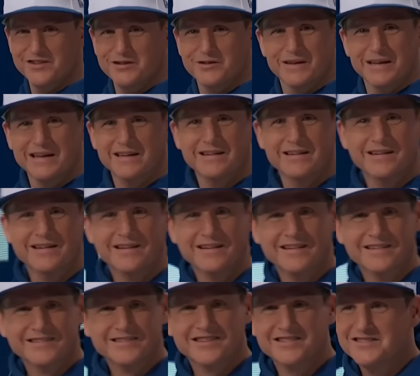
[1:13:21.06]
do it.
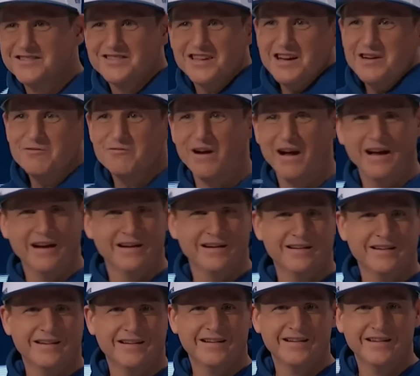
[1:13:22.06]
Doesn't sound
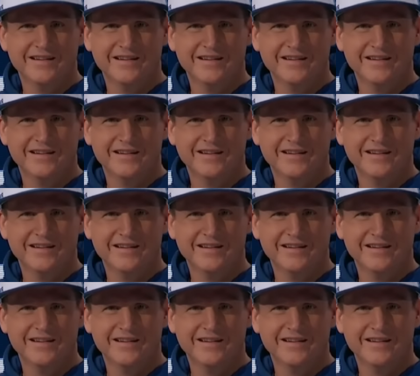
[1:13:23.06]
right. Back,